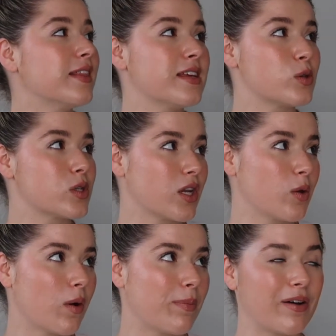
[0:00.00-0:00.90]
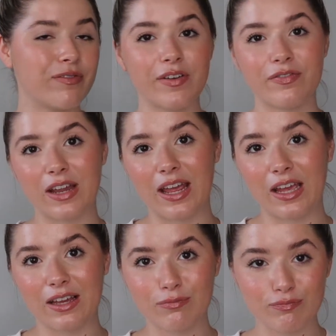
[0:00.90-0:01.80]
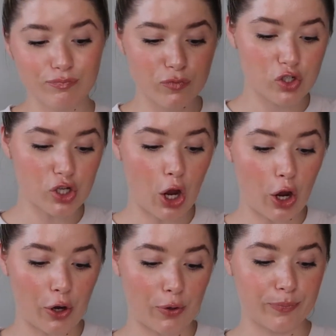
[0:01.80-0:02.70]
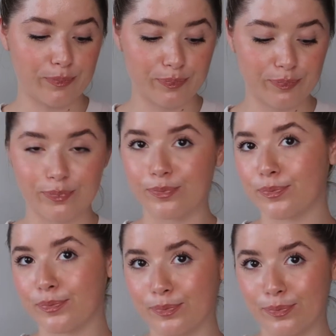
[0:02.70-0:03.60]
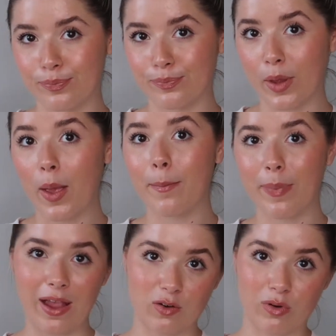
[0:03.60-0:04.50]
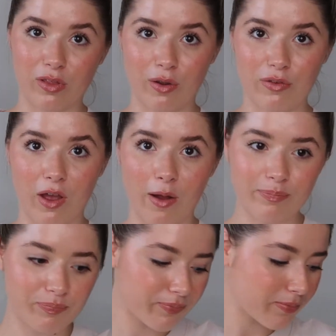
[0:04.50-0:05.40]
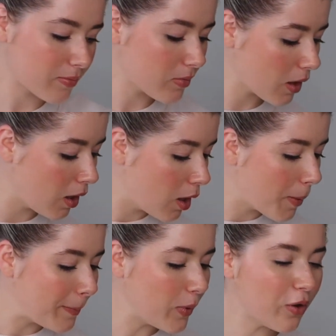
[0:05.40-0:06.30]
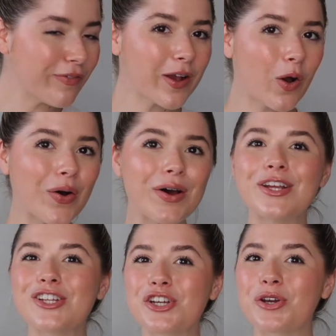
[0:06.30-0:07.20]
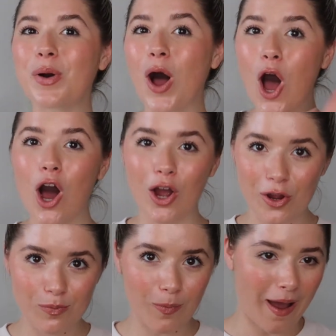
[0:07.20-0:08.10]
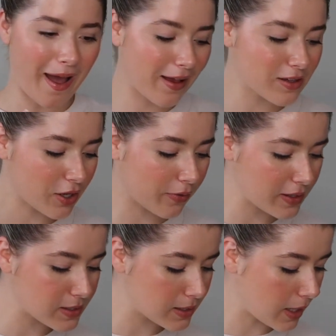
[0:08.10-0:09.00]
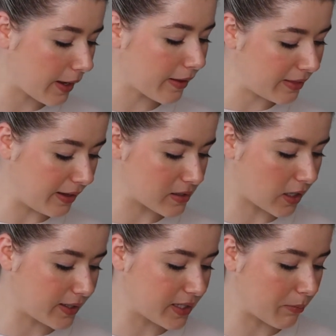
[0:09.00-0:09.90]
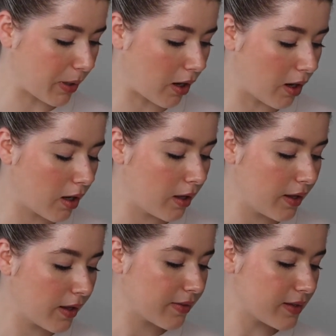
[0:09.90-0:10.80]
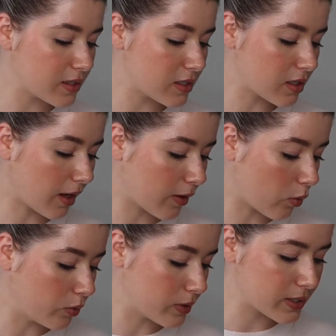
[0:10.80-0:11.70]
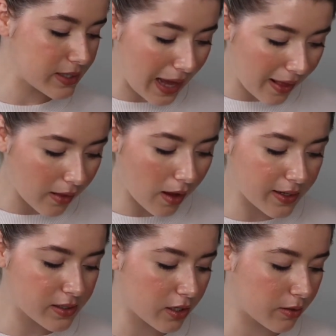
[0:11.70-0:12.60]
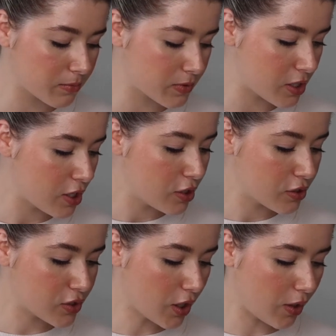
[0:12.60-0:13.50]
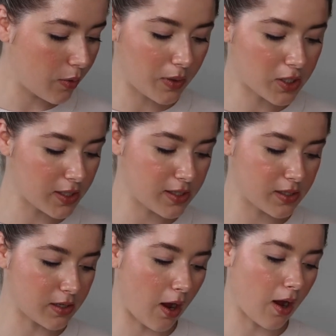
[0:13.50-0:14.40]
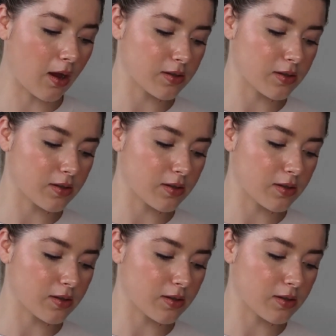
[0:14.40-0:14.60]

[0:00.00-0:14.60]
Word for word: This was only £1.50 so picked one of those up. Moving on to homeware. So this is like the exciting part. This is like all the sale items. So where should I start?